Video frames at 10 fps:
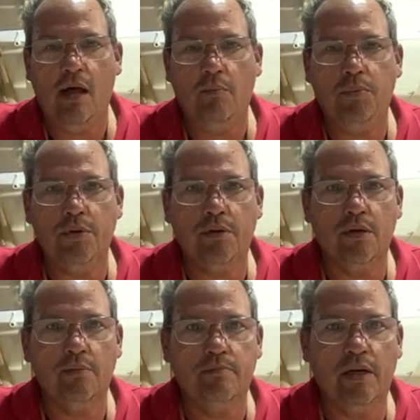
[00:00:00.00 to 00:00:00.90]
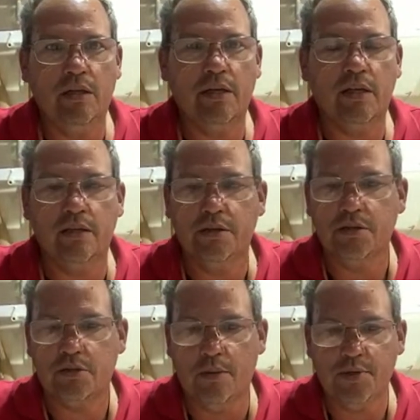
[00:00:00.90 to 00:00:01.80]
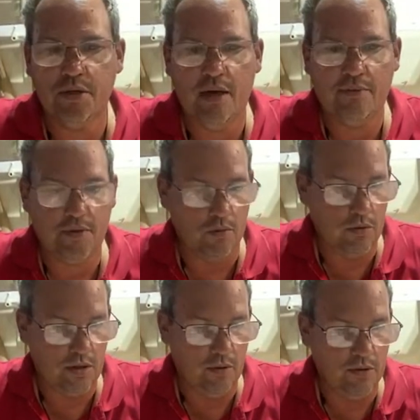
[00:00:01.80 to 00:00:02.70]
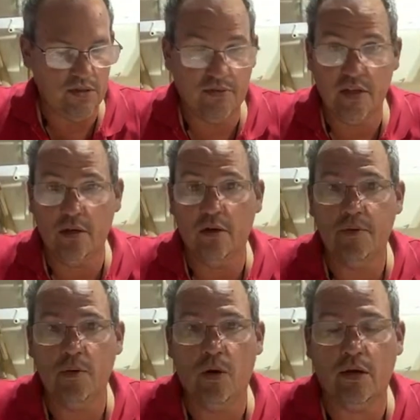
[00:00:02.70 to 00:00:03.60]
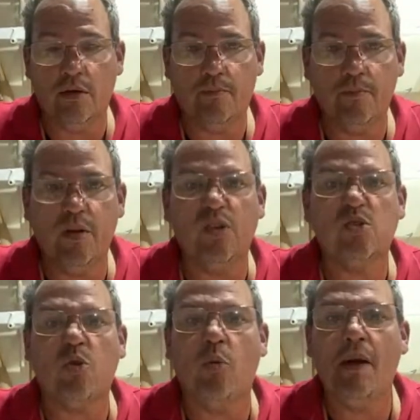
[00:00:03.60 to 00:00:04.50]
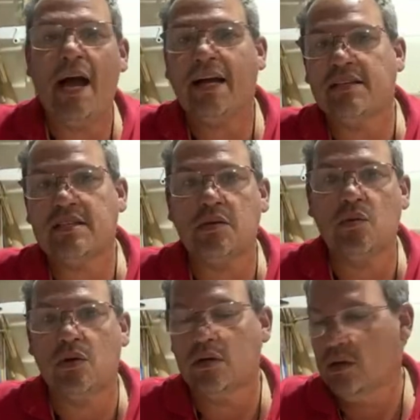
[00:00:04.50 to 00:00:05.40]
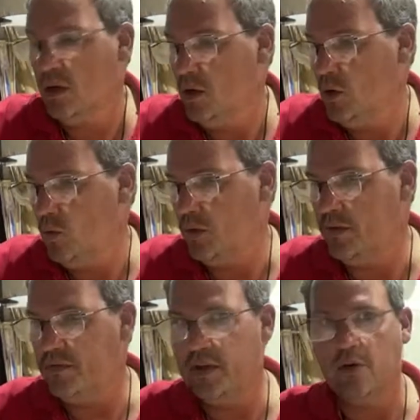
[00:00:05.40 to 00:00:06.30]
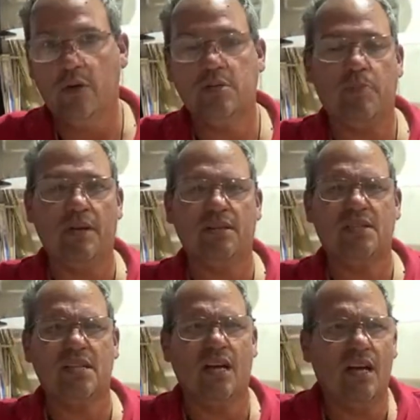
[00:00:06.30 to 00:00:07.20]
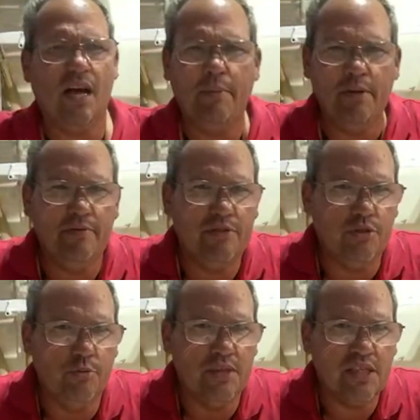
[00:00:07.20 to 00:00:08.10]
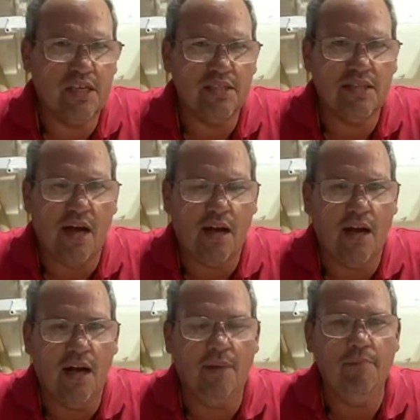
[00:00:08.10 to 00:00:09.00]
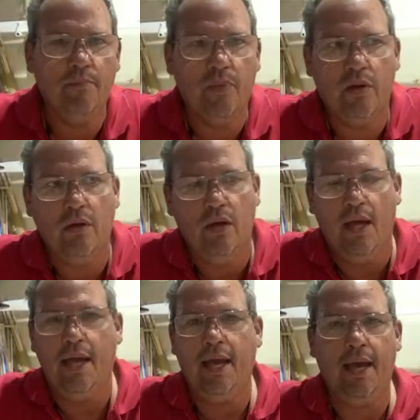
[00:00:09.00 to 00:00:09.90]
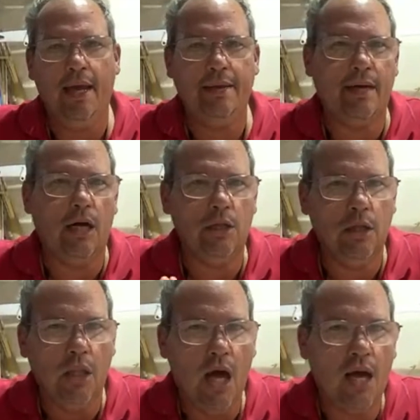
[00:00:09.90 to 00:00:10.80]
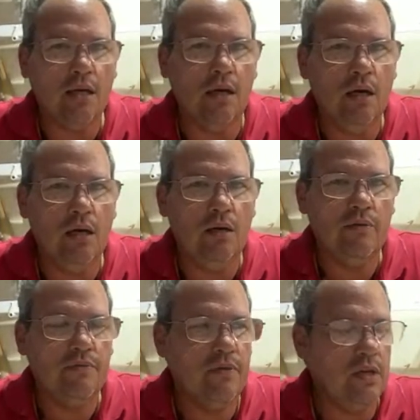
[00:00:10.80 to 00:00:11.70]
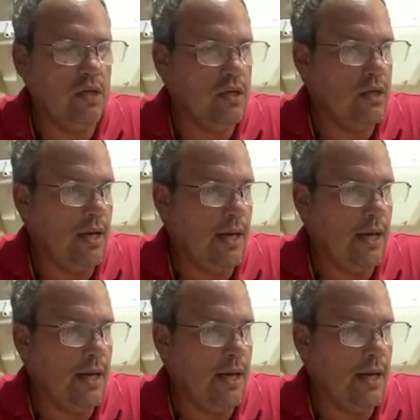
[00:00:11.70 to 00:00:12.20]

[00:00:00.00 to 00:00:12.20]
I'll put a link in the description after we're done with this video if you want to scroll back and see where the video is. But it's I believe dumaskits.com, and a lot of the